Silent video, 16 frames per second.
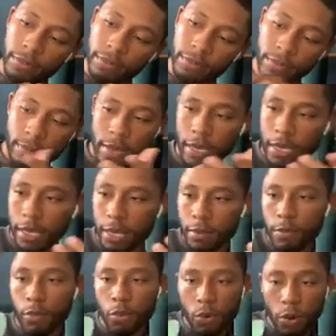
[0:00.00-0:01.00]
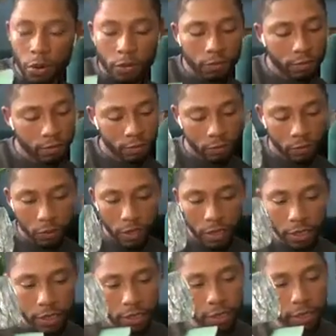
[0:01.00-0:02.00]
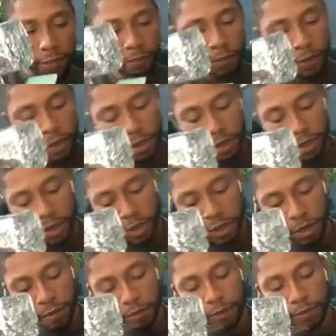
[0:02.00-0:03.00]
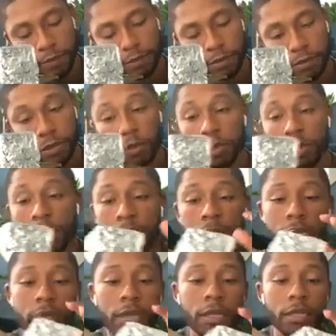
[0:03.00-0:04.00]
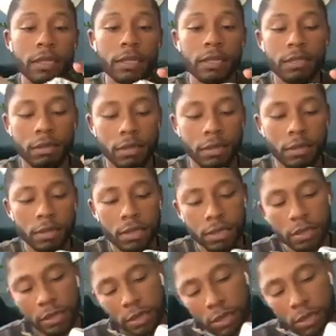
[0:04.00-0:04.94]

making it more realistic. So this is a